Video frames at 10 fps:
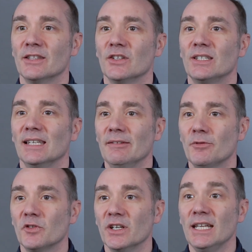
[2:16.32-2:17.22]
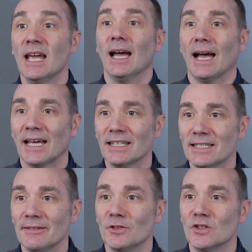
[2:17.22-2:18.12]
in the delivery and
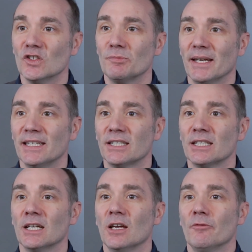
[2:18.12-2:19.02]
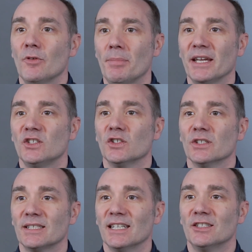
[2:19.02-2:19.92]
evidence base for
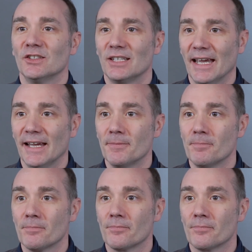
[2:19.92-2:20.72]
patient-centred care.